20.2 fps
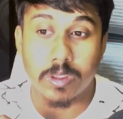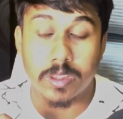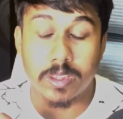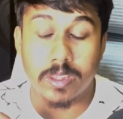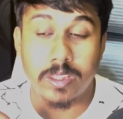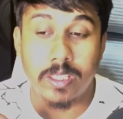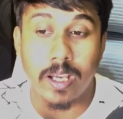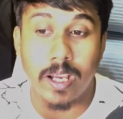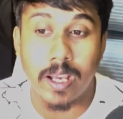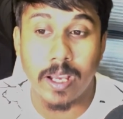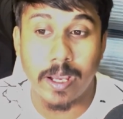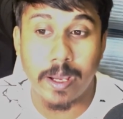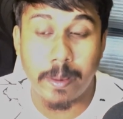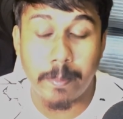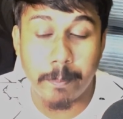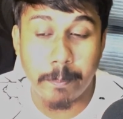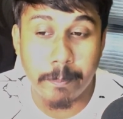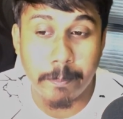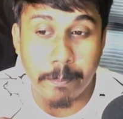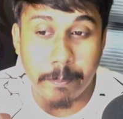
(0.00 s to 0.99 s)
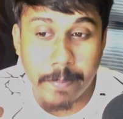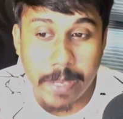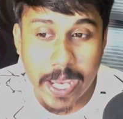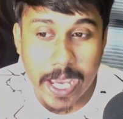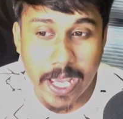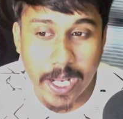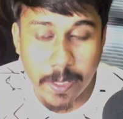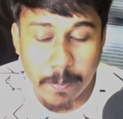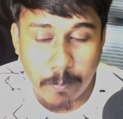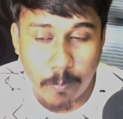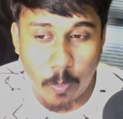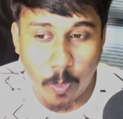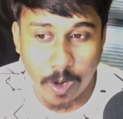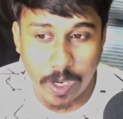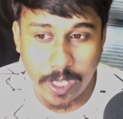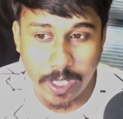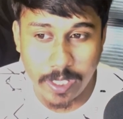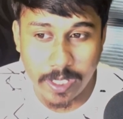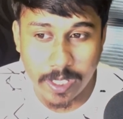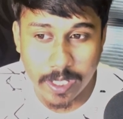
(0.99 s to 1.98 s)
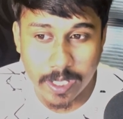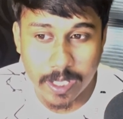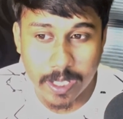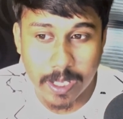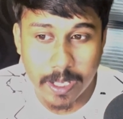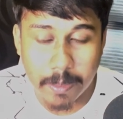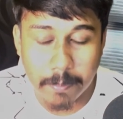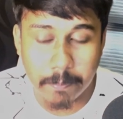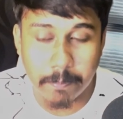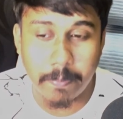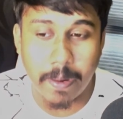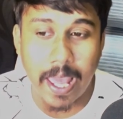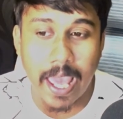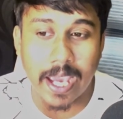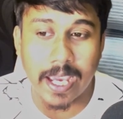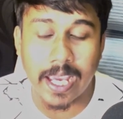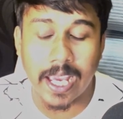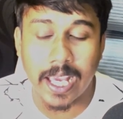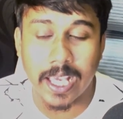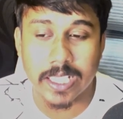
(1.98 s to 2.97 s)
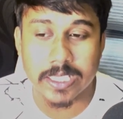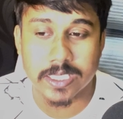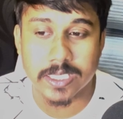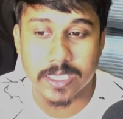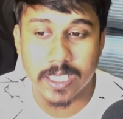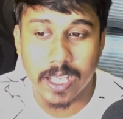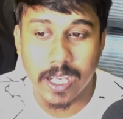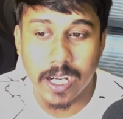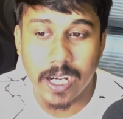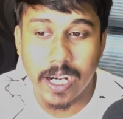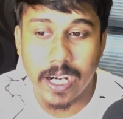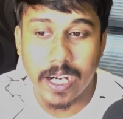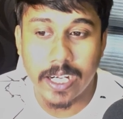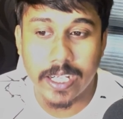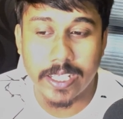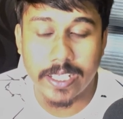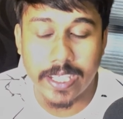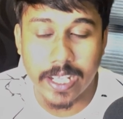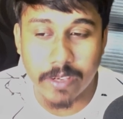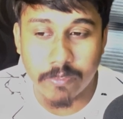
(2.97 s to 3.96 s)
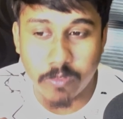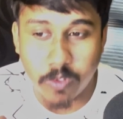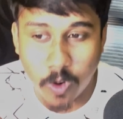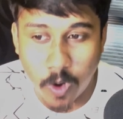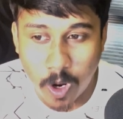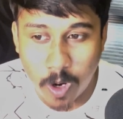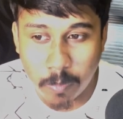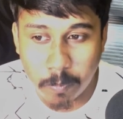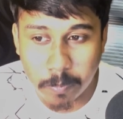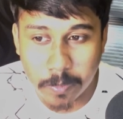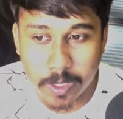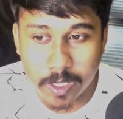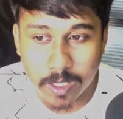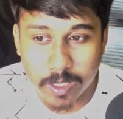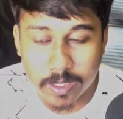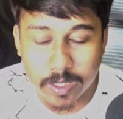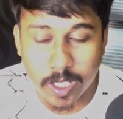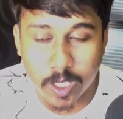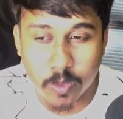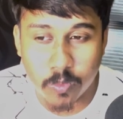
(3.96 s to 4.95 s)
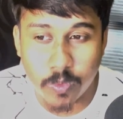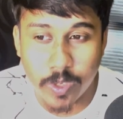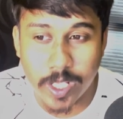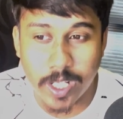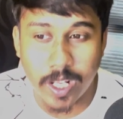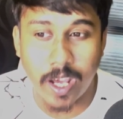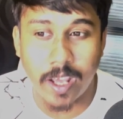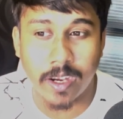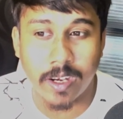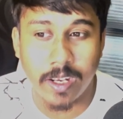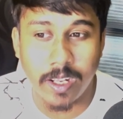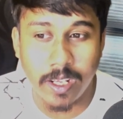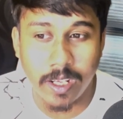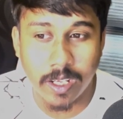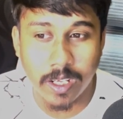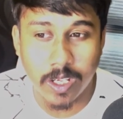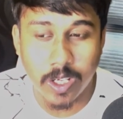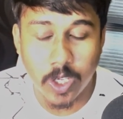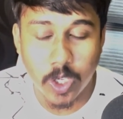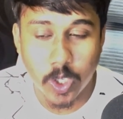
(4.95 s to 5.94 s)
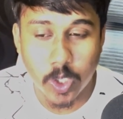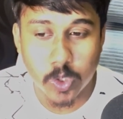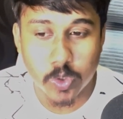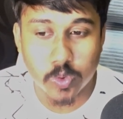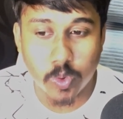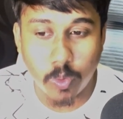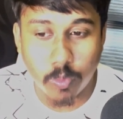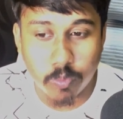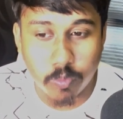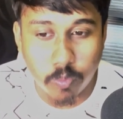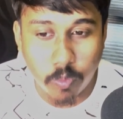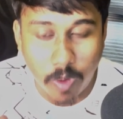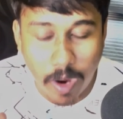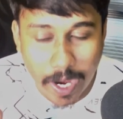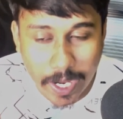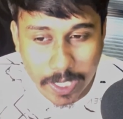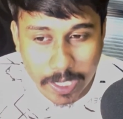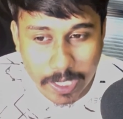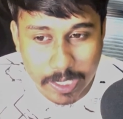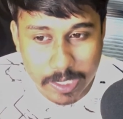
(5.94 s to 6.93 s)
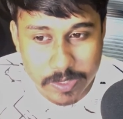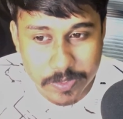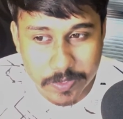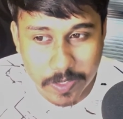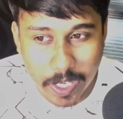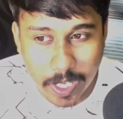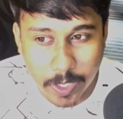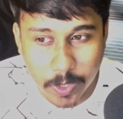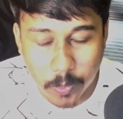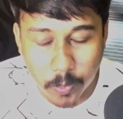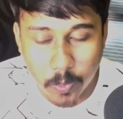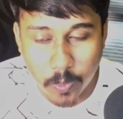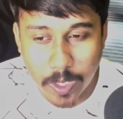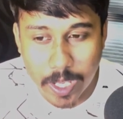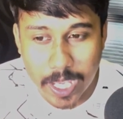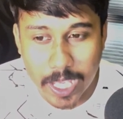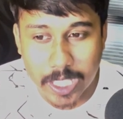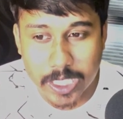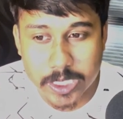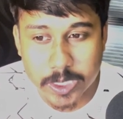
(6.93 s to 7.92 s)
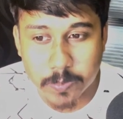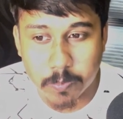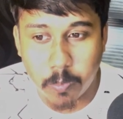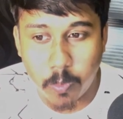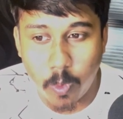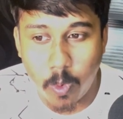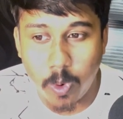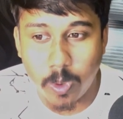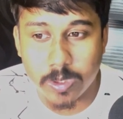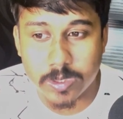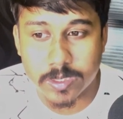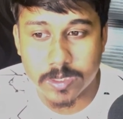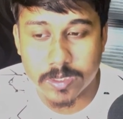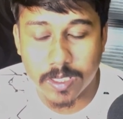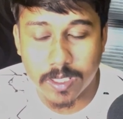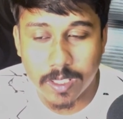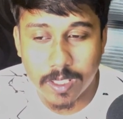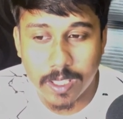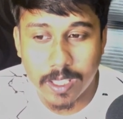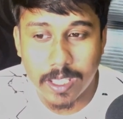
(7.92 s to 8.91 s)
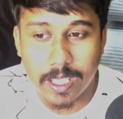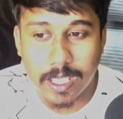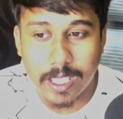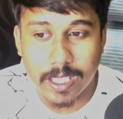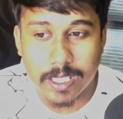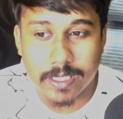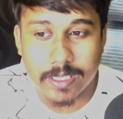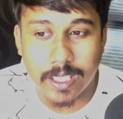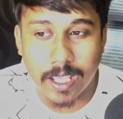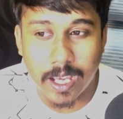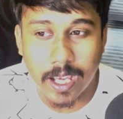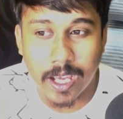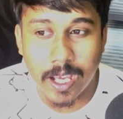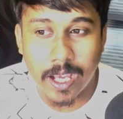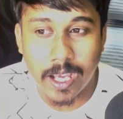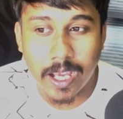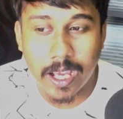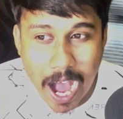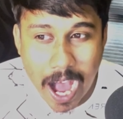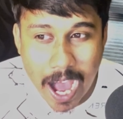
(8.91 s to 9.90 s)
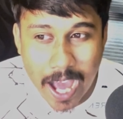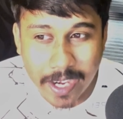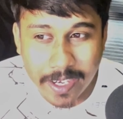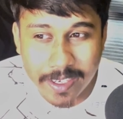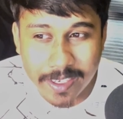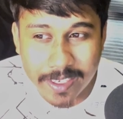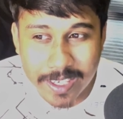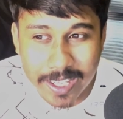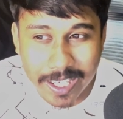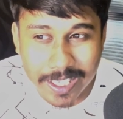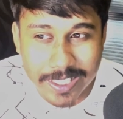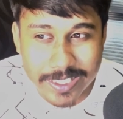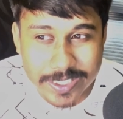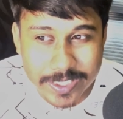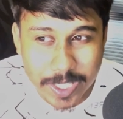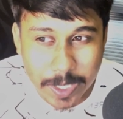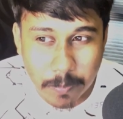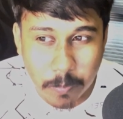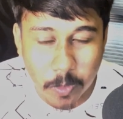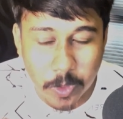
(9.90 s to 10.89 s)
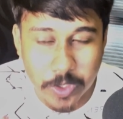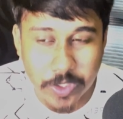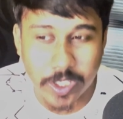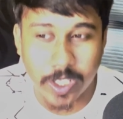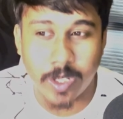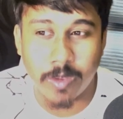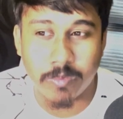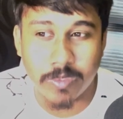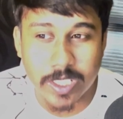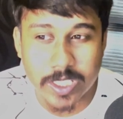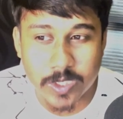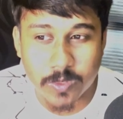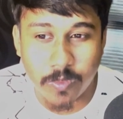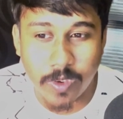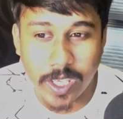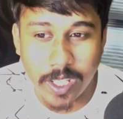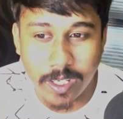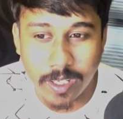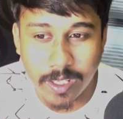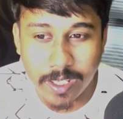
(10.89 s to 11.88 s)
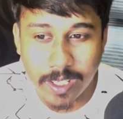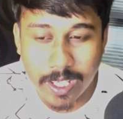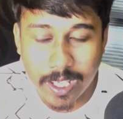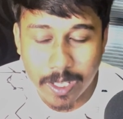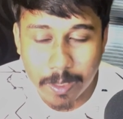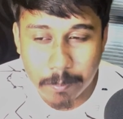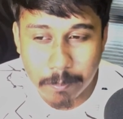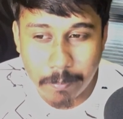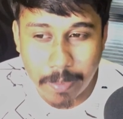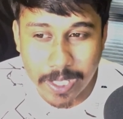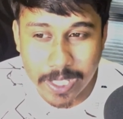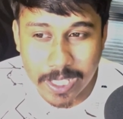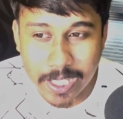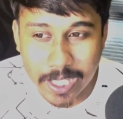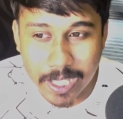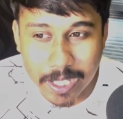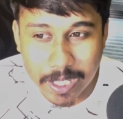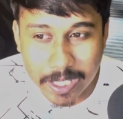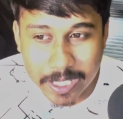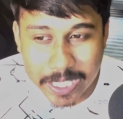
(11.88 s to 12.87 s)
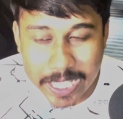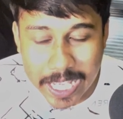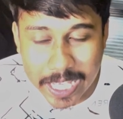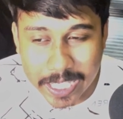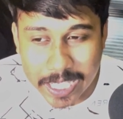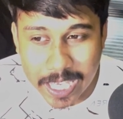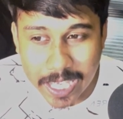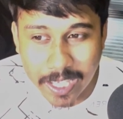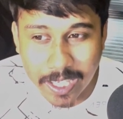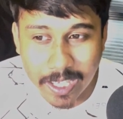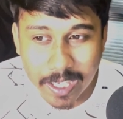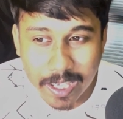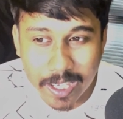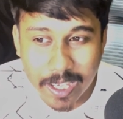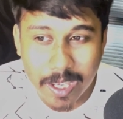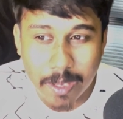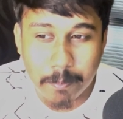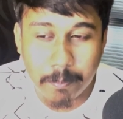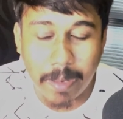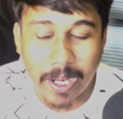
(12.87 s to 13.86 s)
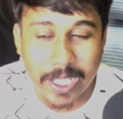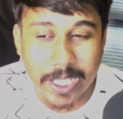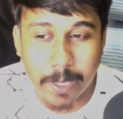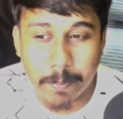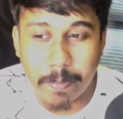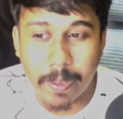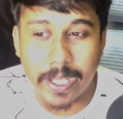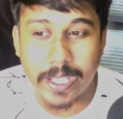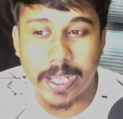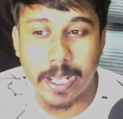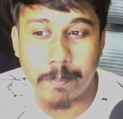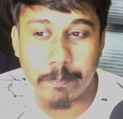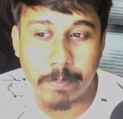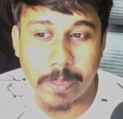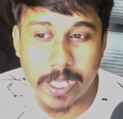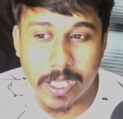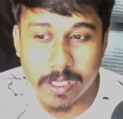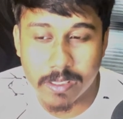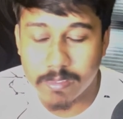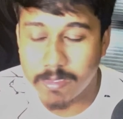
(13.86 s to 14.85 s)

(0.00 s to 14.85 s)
the main point, black has developed the queen early, so white is trying to expose the unrealistic position of this queen by taking multiple tempi.